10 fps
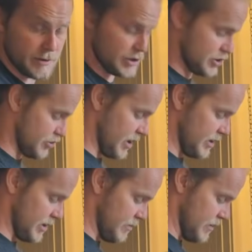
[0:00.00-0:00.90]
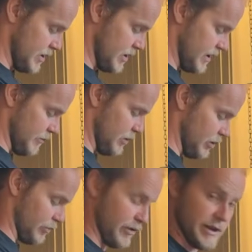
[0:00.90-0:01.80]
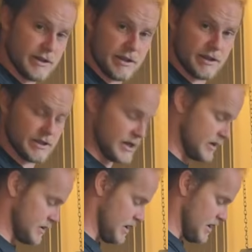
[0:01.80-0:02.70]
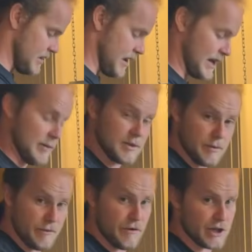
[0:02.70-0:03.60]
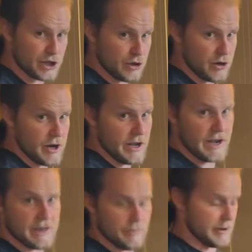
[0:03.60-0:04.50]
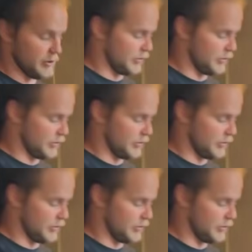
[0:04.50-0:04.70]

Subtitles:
and strain them. Give them a little rinse in the sink. That keeps them fresher in the meal